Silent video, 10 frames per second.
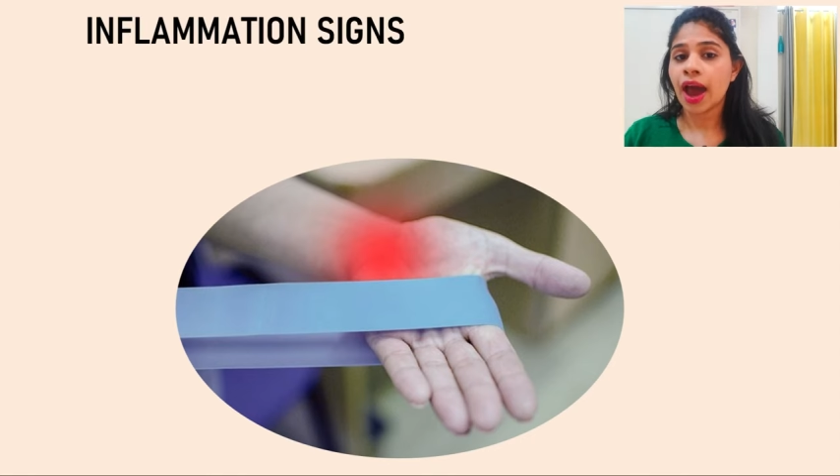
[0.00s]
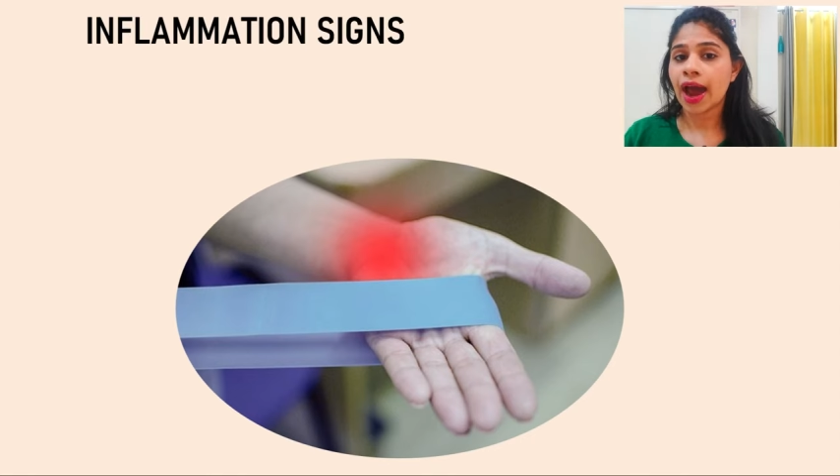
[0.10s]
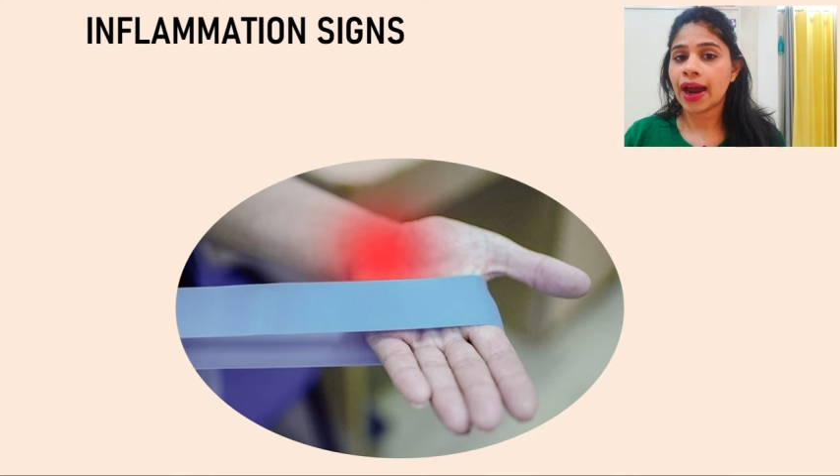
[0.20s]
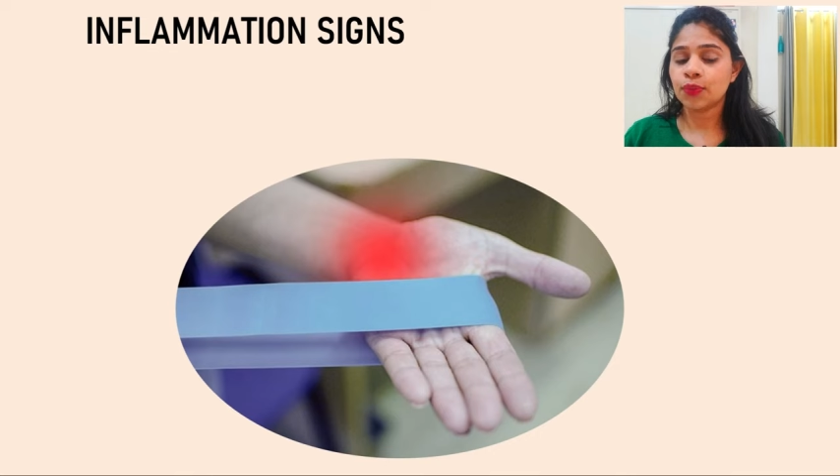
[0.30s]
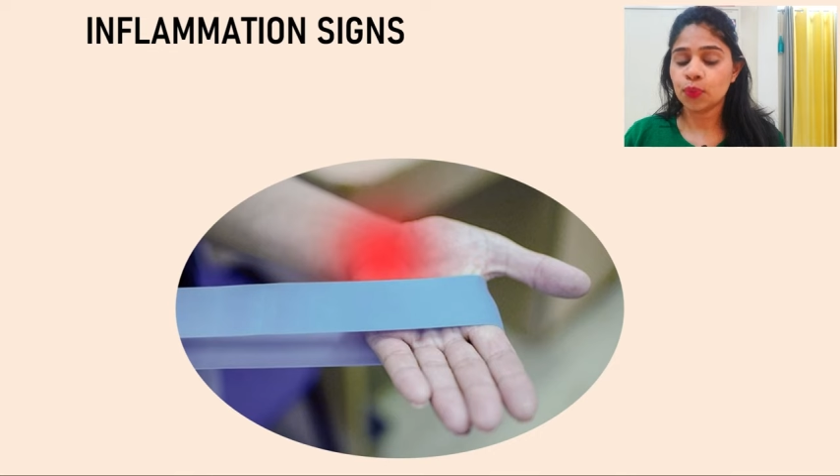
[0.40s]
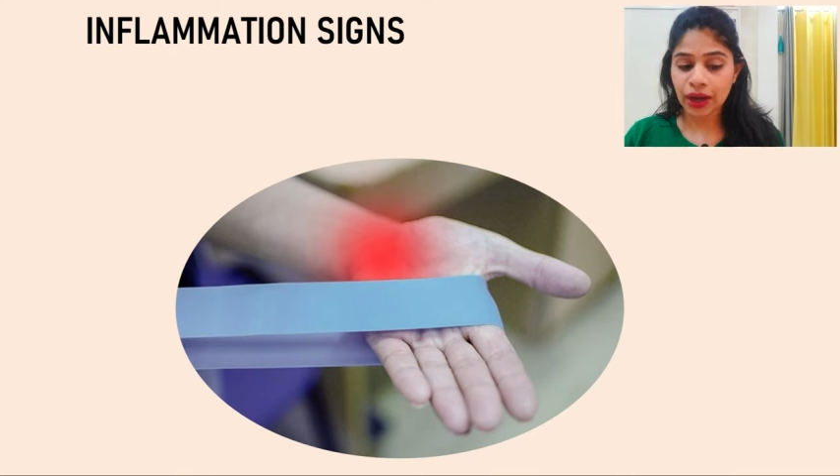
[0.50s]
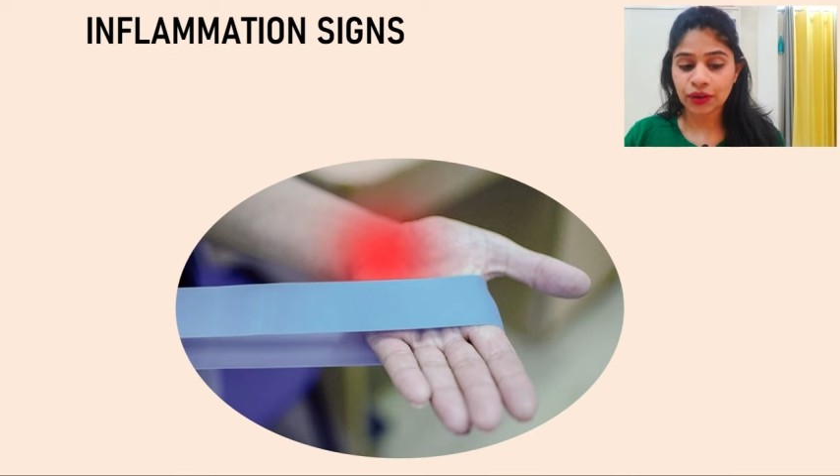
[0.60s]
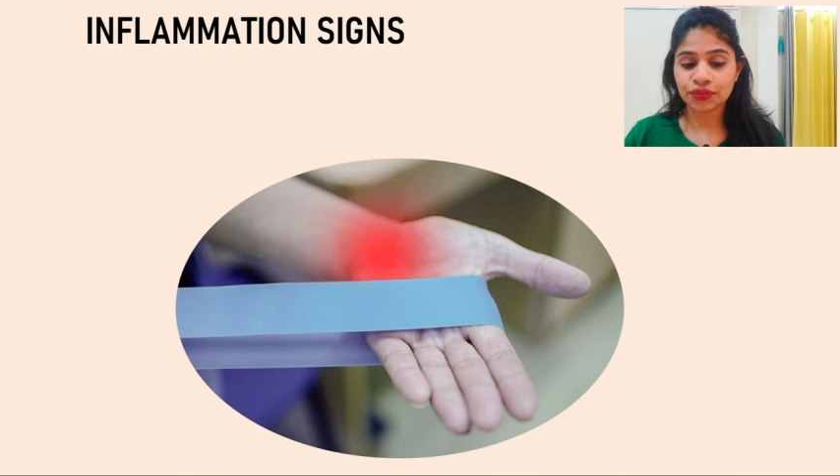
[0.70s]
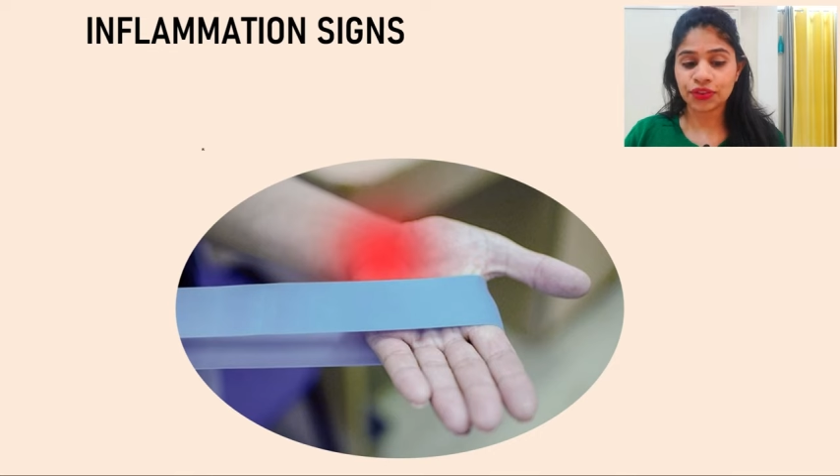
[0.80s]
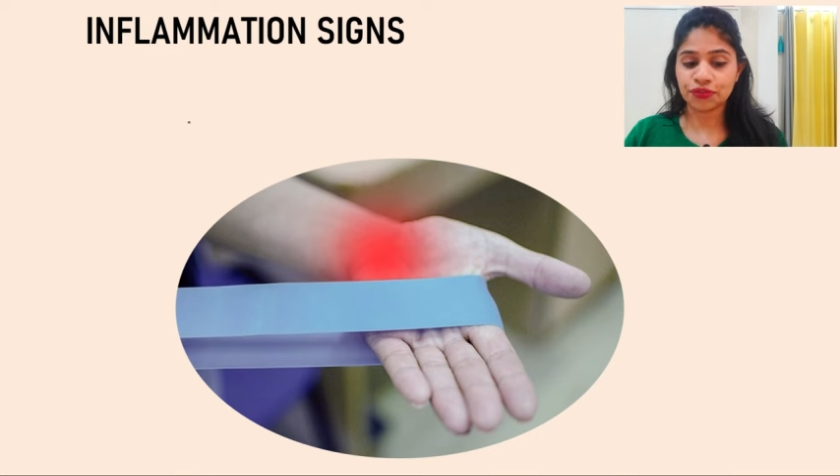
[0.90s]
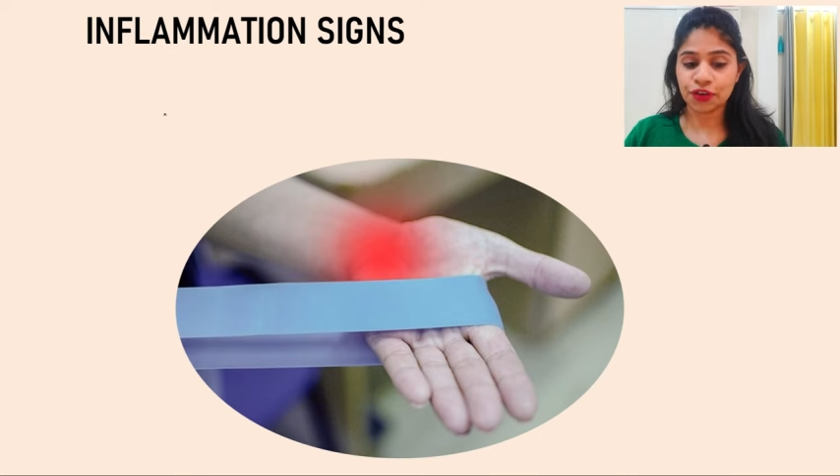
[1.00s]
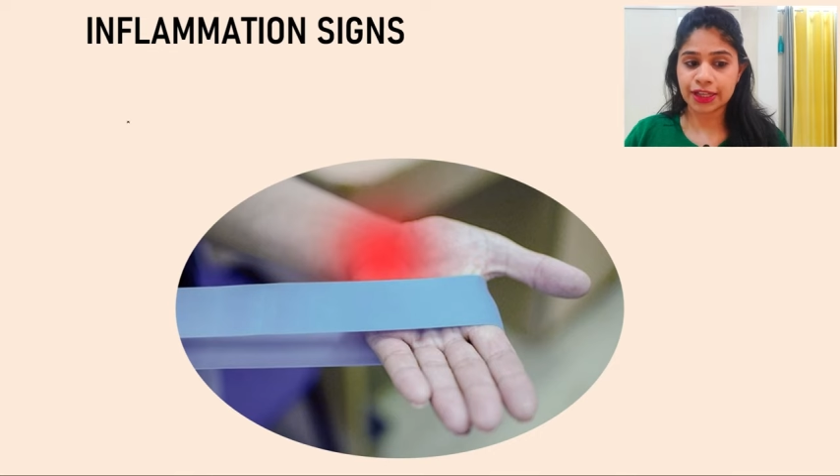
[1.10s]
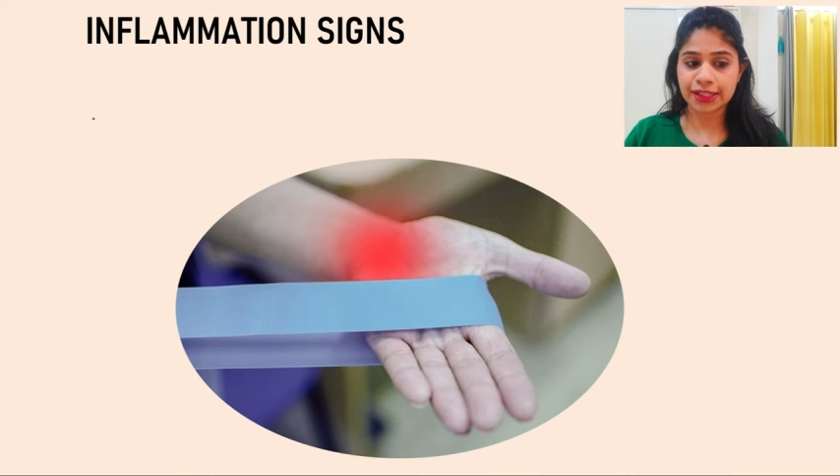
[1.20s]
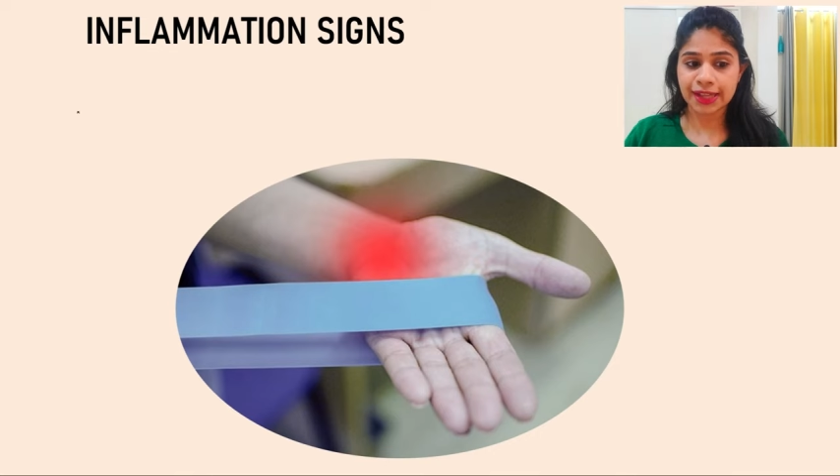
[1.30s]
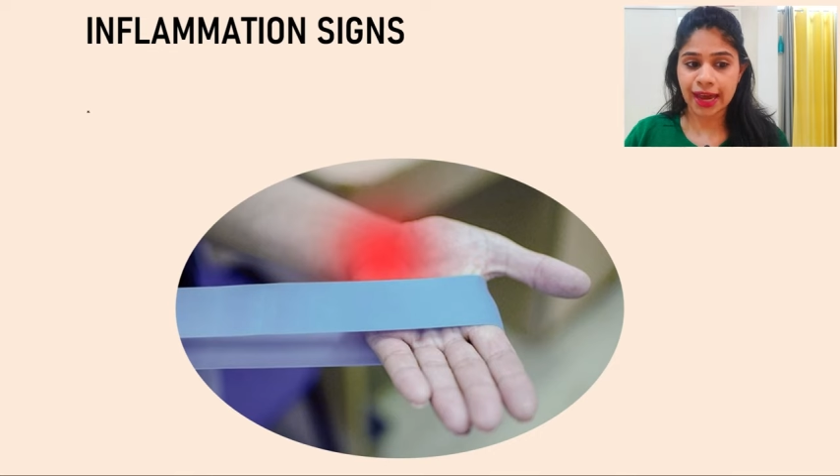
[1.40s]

and one of the first